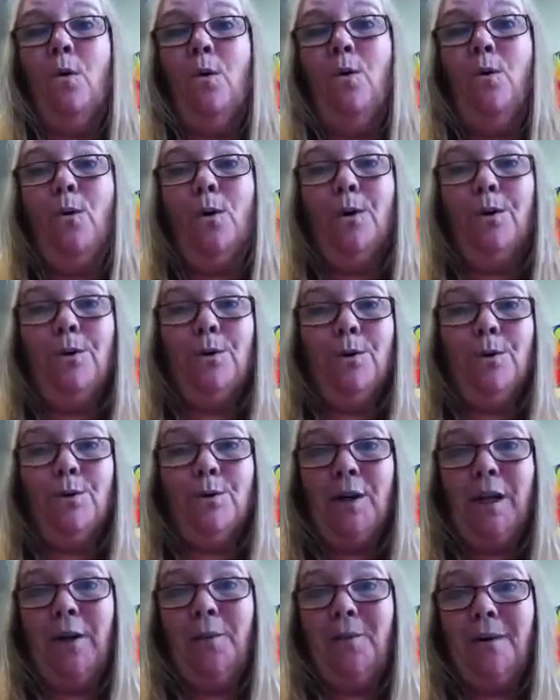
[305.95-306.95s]
Or you could
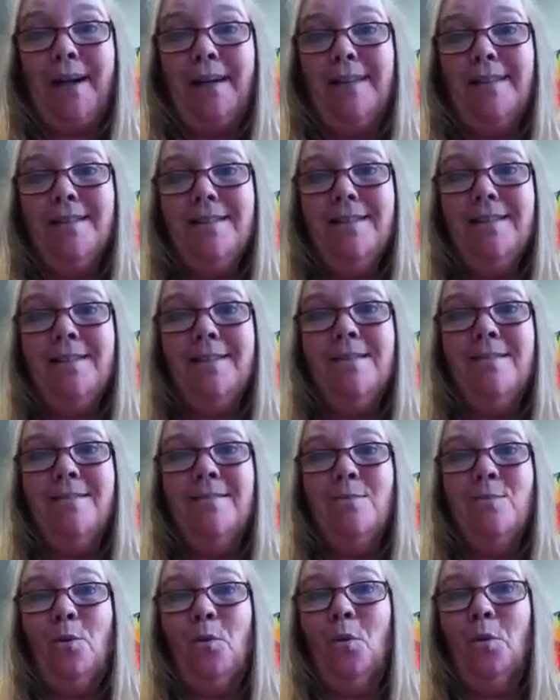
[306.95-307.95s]
try rice
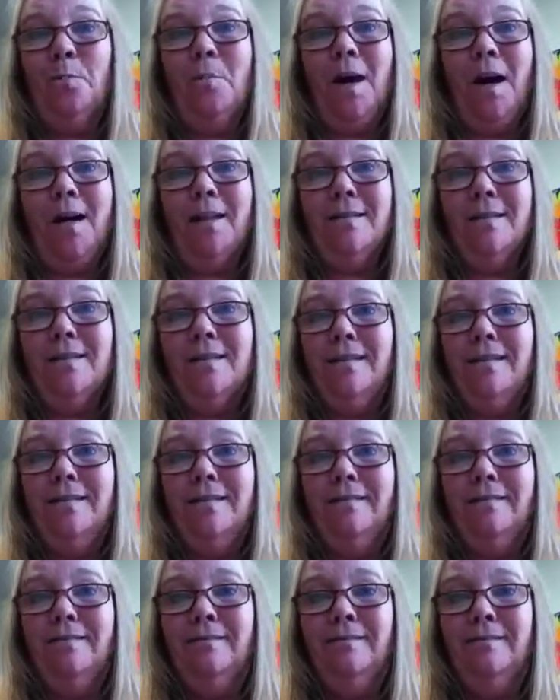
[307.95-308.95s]
or pasta.
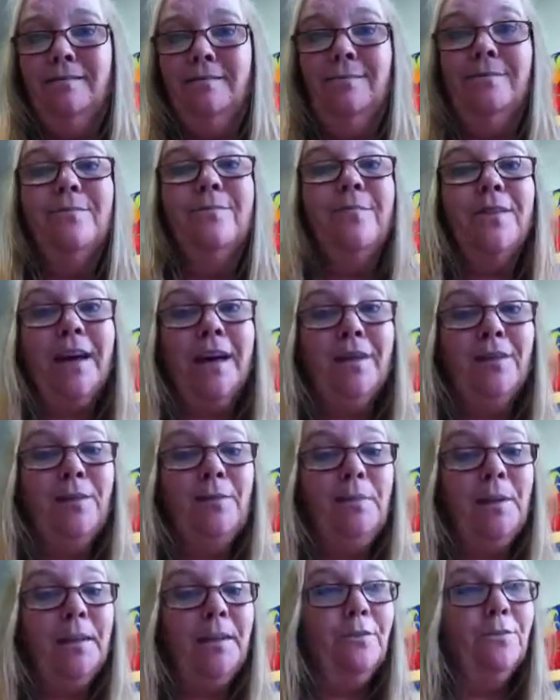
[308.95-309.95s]
That
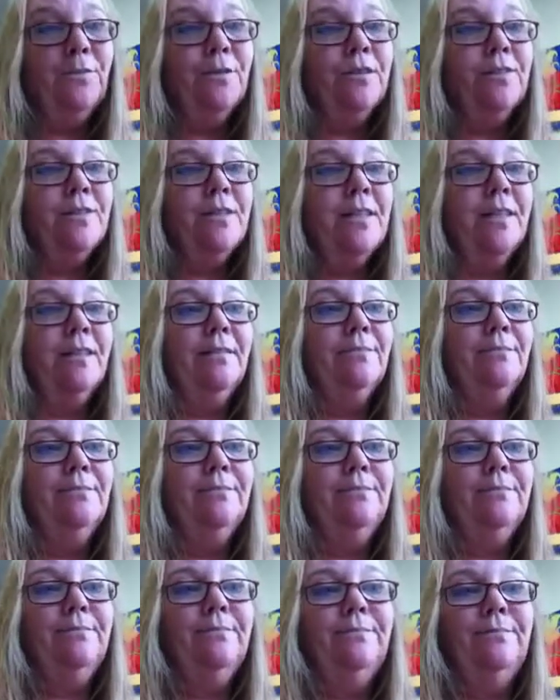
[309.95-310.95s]
could be interesting.
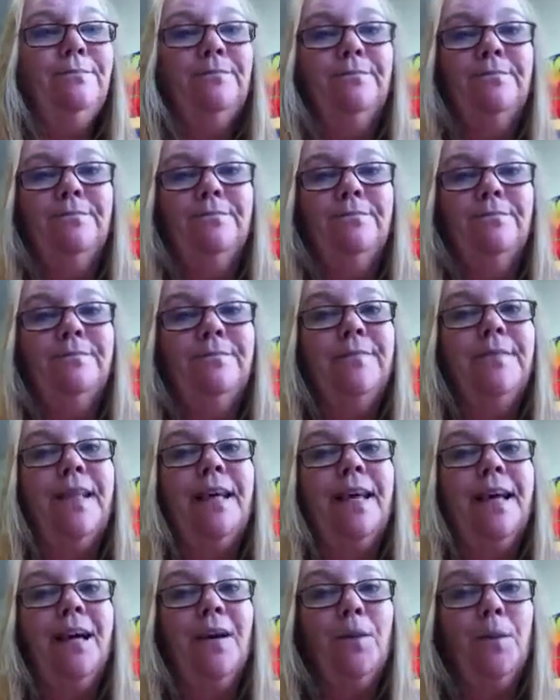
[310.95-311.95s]

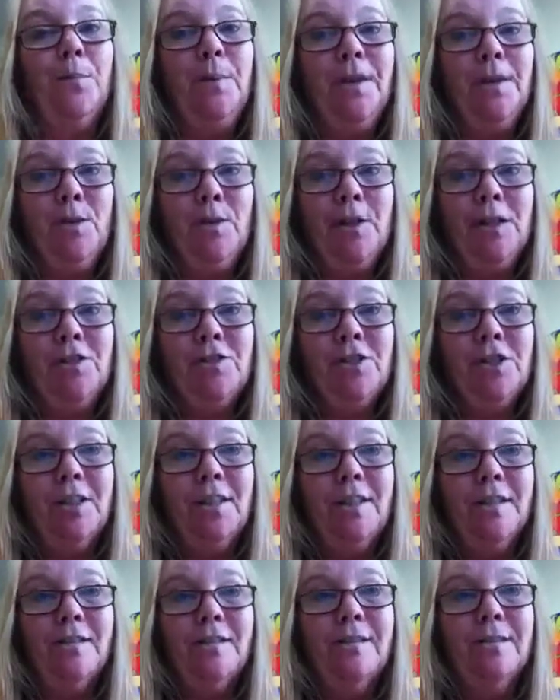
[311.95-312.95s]
Now, the big question
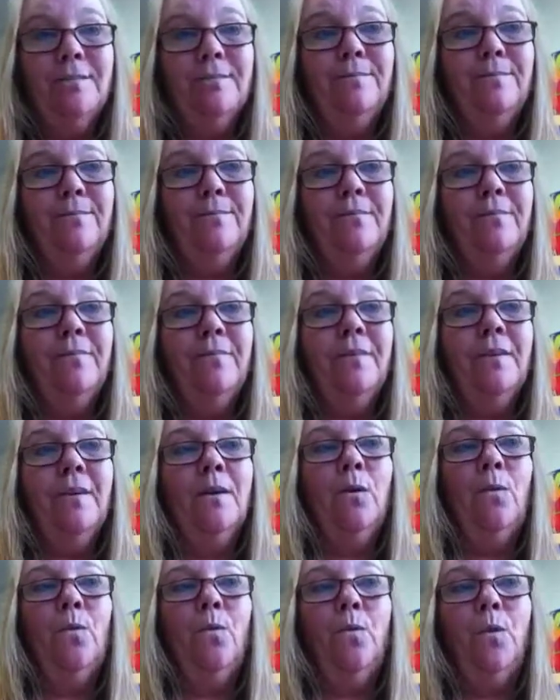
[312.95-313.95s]
is,
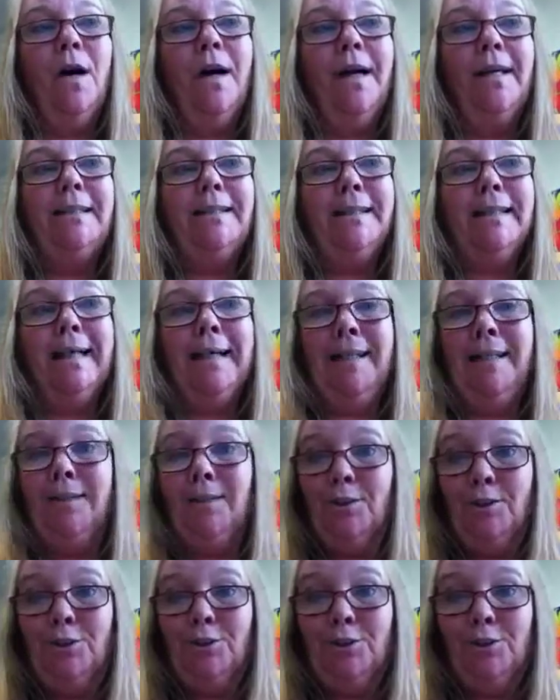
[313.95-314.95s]
what
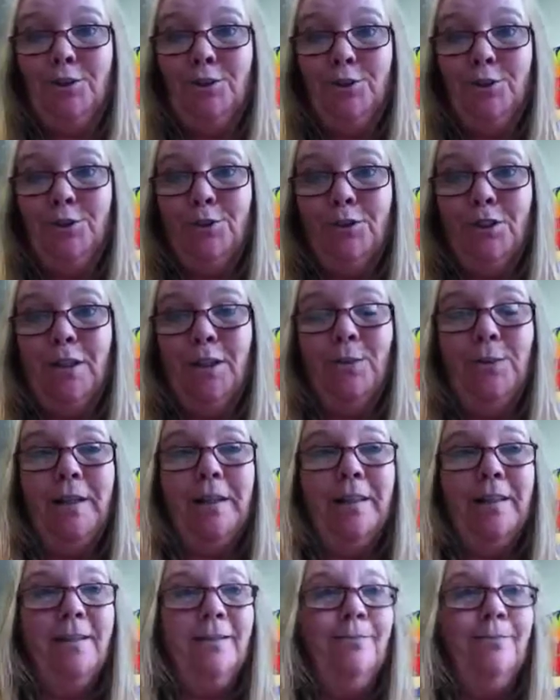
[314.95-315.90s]
colors should you start with?